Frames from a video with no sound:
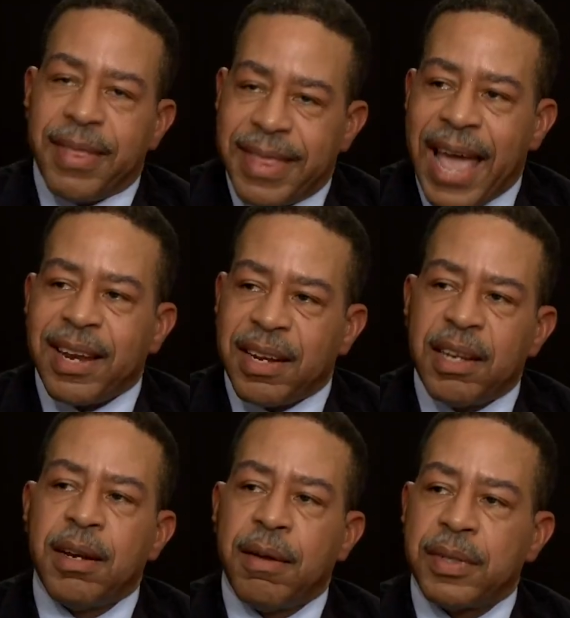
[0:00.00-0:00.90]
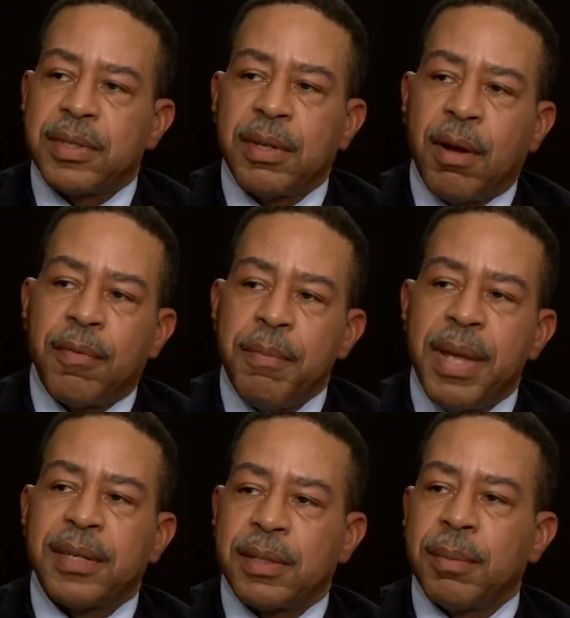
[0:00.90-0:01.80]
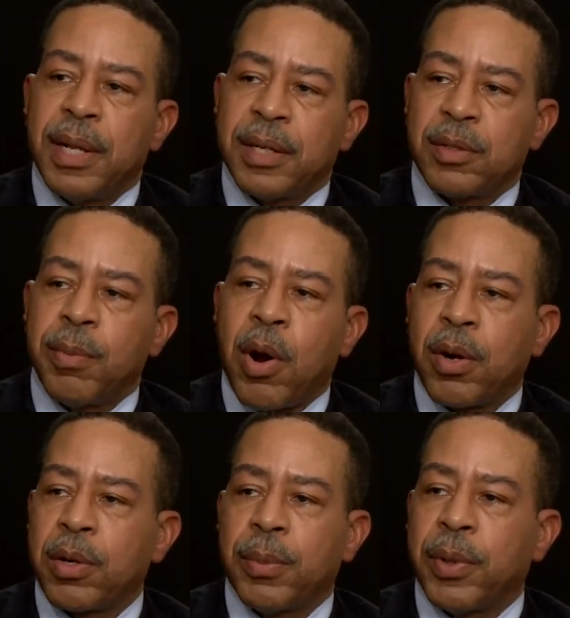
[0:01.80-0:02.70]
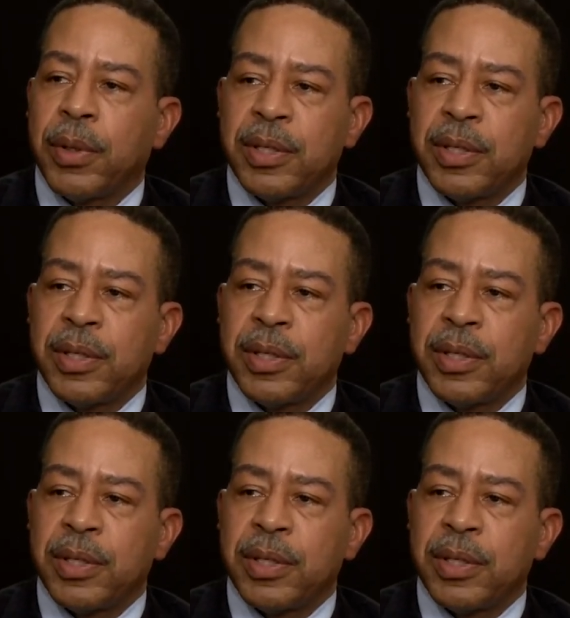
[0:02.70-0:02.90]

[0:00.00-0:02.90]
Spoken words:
that in and of itself makes them less marketable.